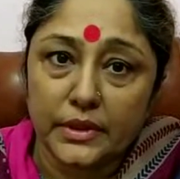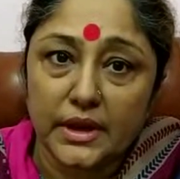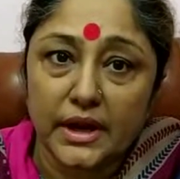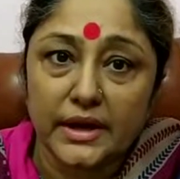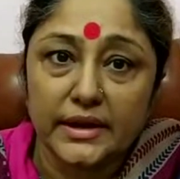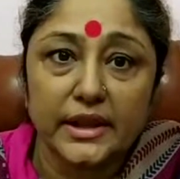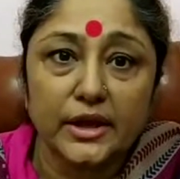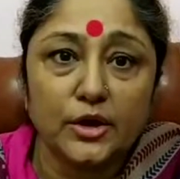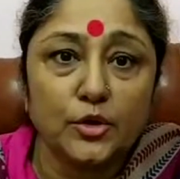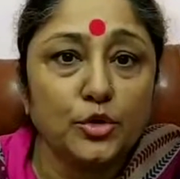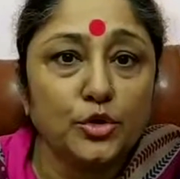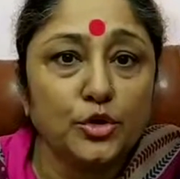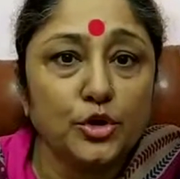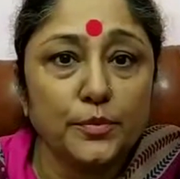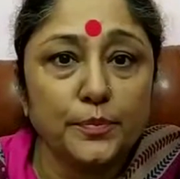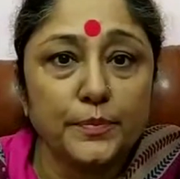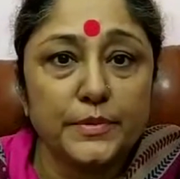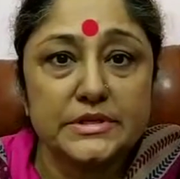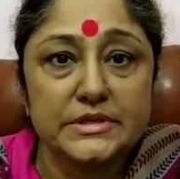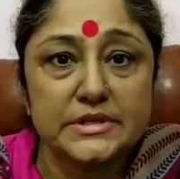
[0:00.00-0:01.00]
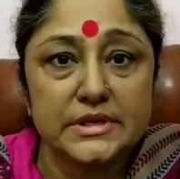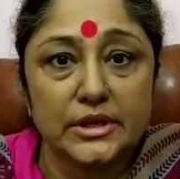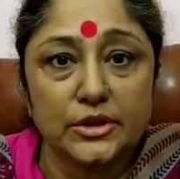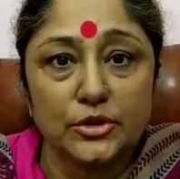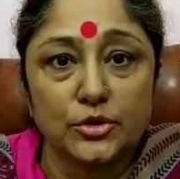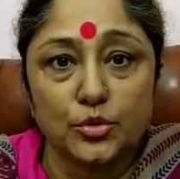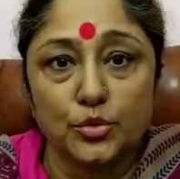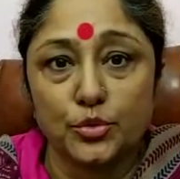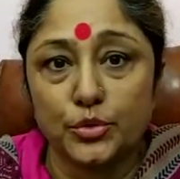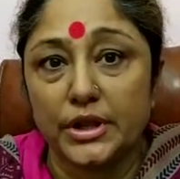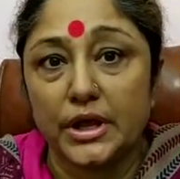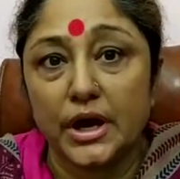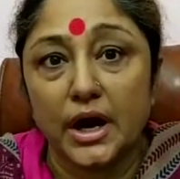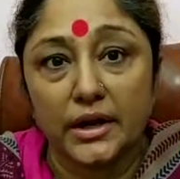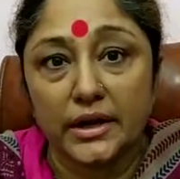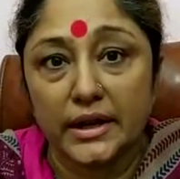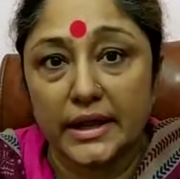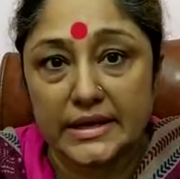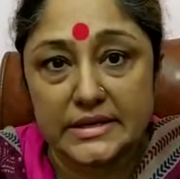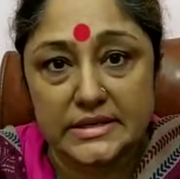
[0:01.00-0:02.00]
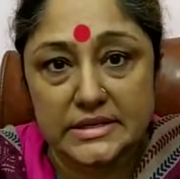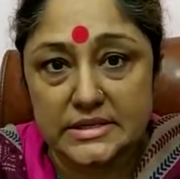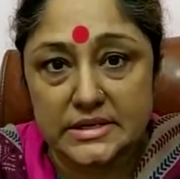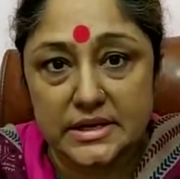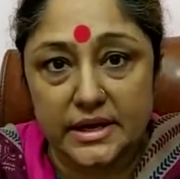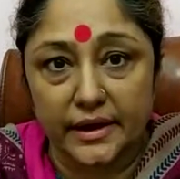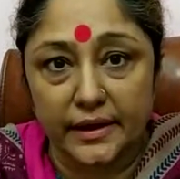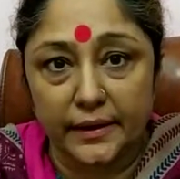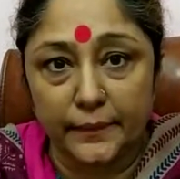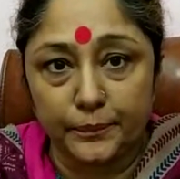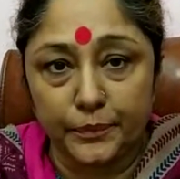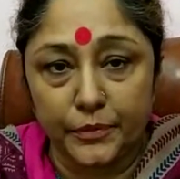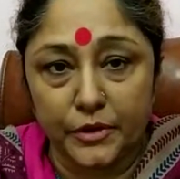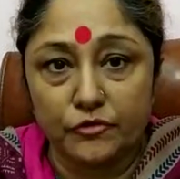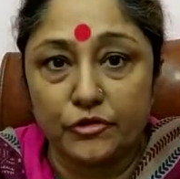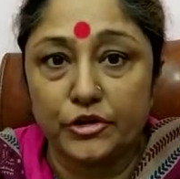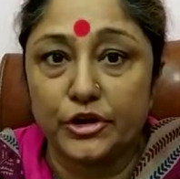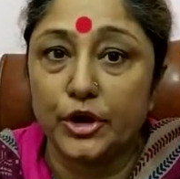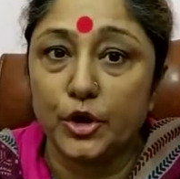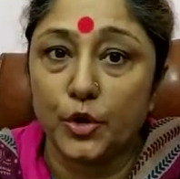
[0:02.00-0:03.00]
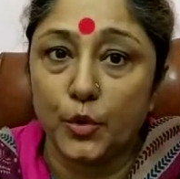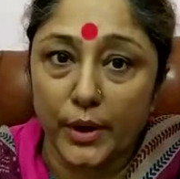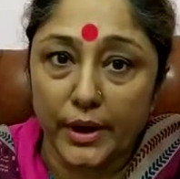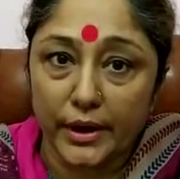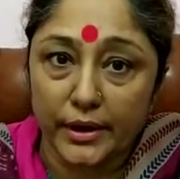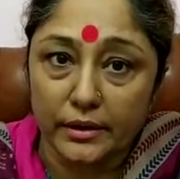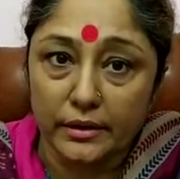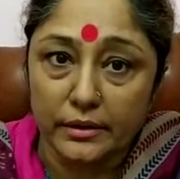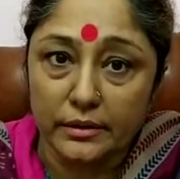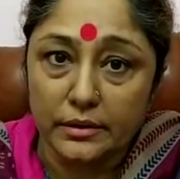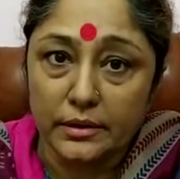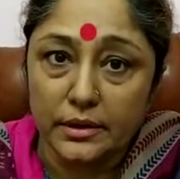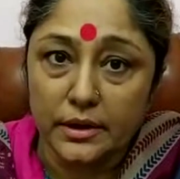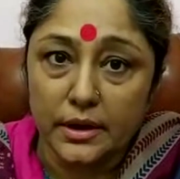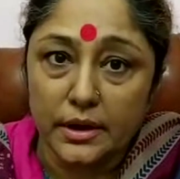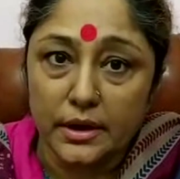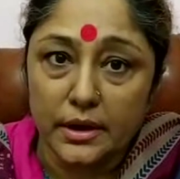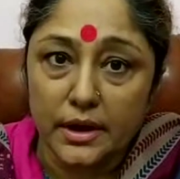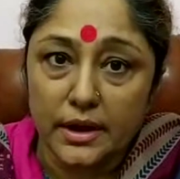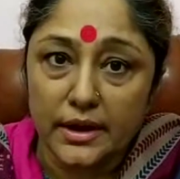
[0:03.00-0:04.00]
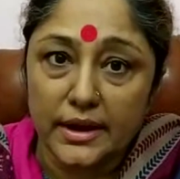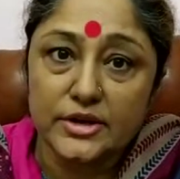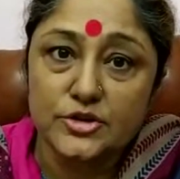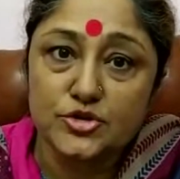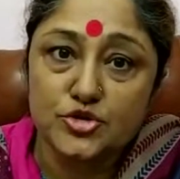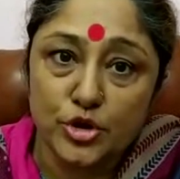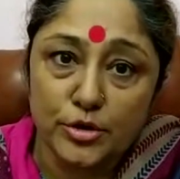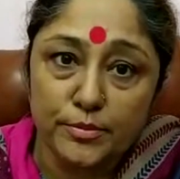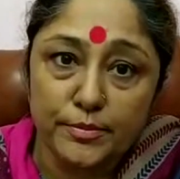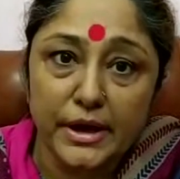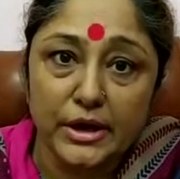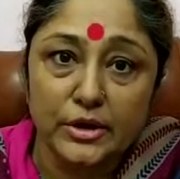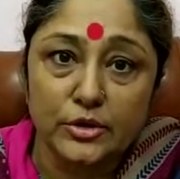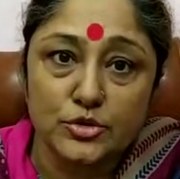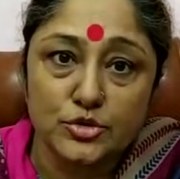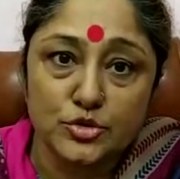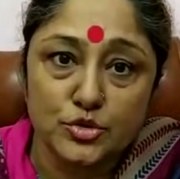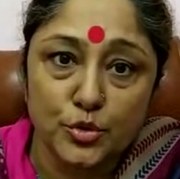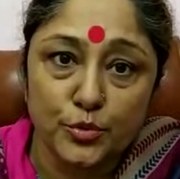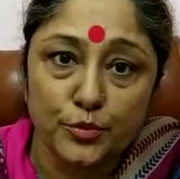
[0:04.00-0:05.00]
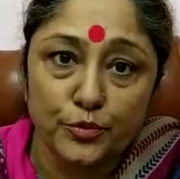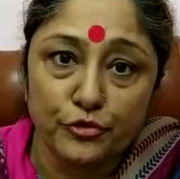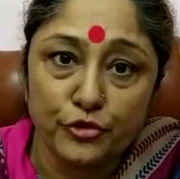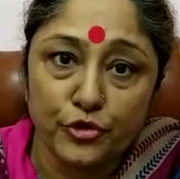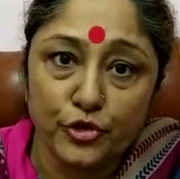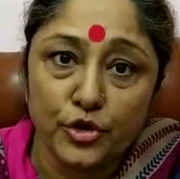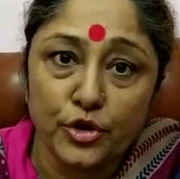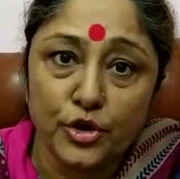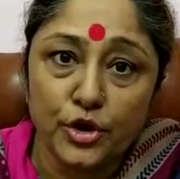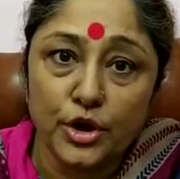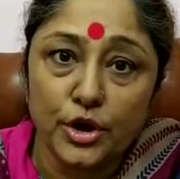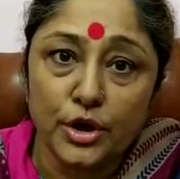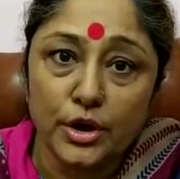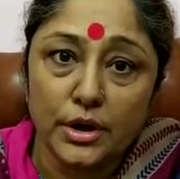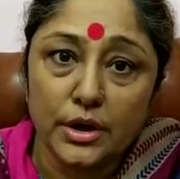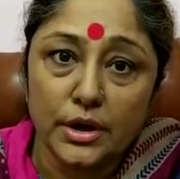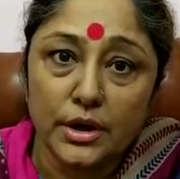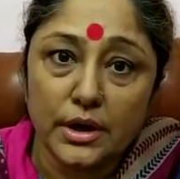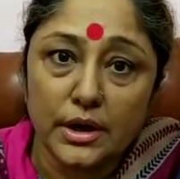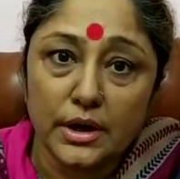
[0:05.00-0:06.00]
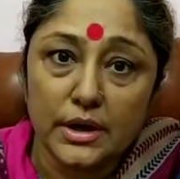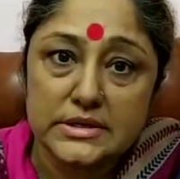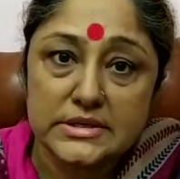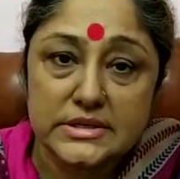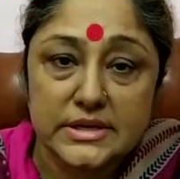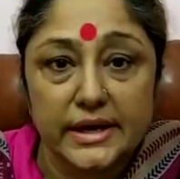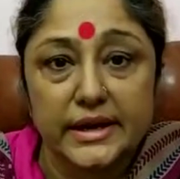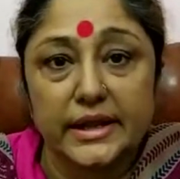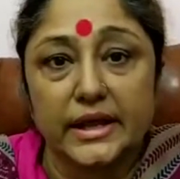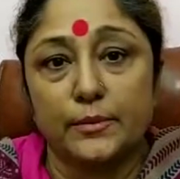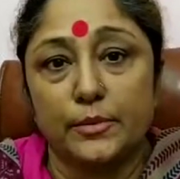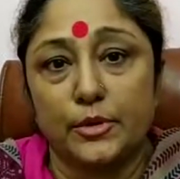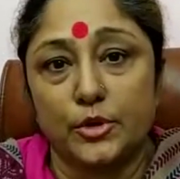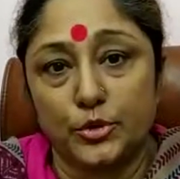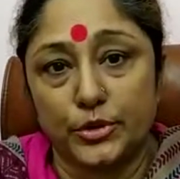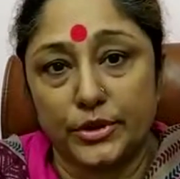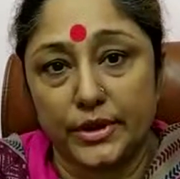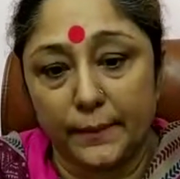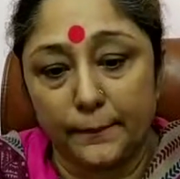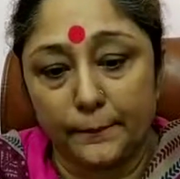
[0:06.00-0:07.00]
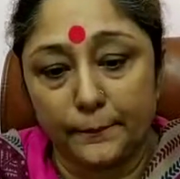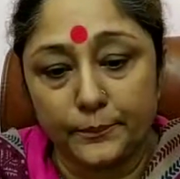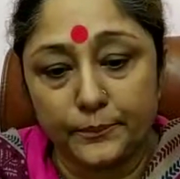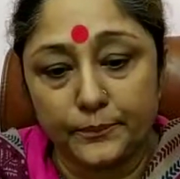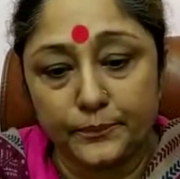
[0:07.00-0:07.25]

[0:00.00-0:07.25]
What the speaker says: that they could not be seen through the unaided eye. We require electron microscope for studying about them.